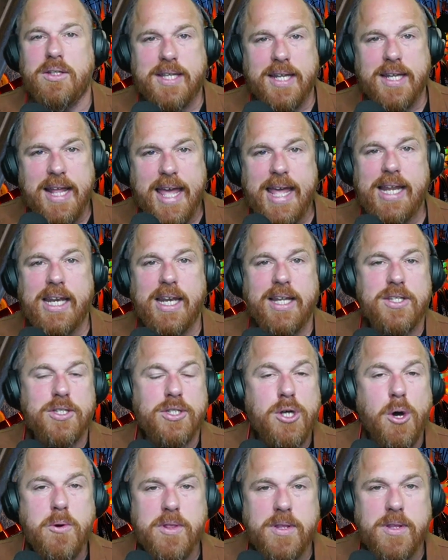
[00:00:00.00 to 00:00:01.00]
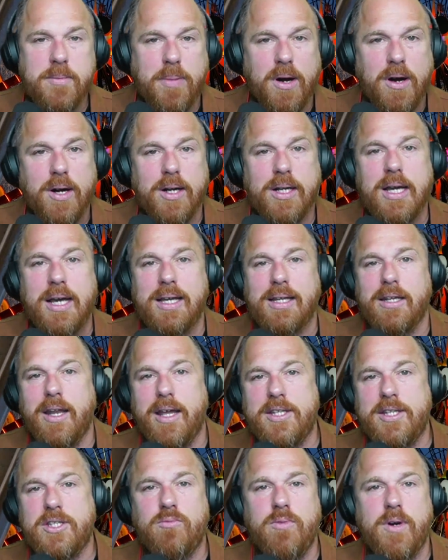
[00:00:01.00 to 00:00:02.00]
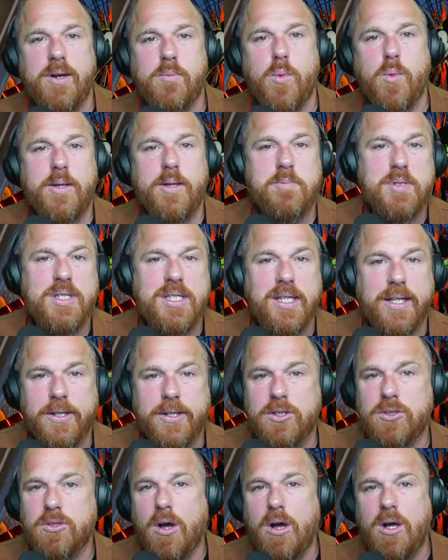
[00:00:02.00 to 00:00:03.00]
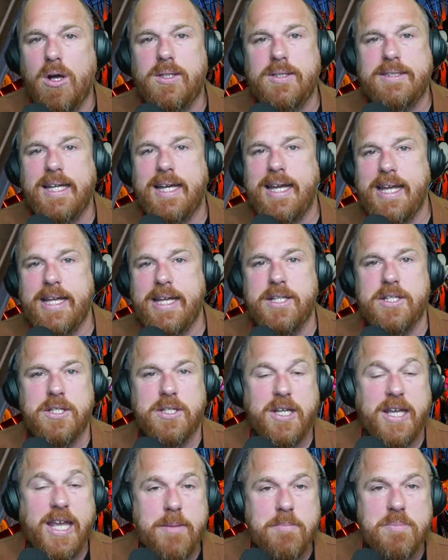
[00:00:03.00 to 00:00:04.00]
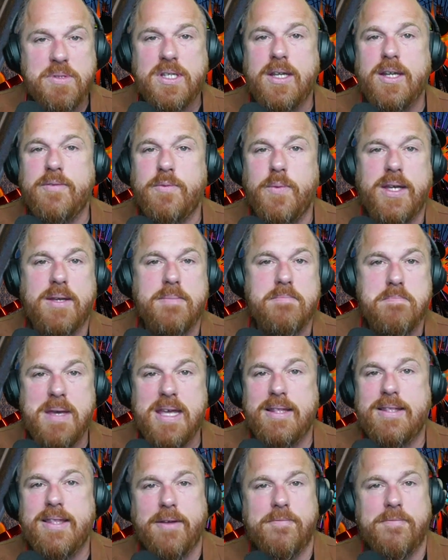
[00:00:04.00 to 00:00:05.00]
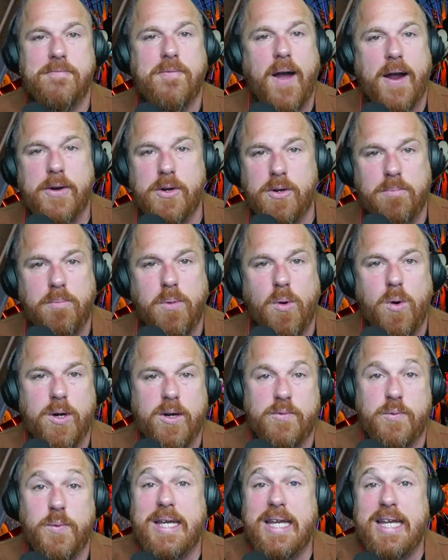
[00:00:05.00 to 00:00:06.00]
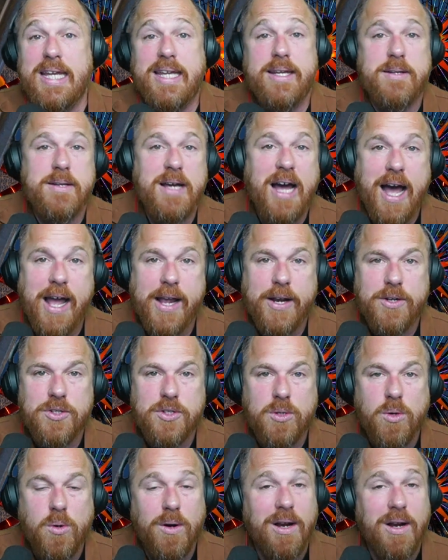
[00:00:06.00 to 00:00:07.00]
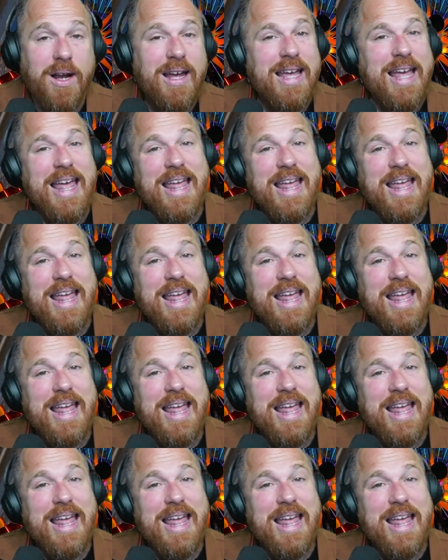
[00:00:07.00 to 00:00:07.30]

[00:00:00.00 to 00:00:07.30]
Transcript: today, let's go to the park, let's rip web slingers all day and keep seeing if we can beat that final board, if we can get a higher score.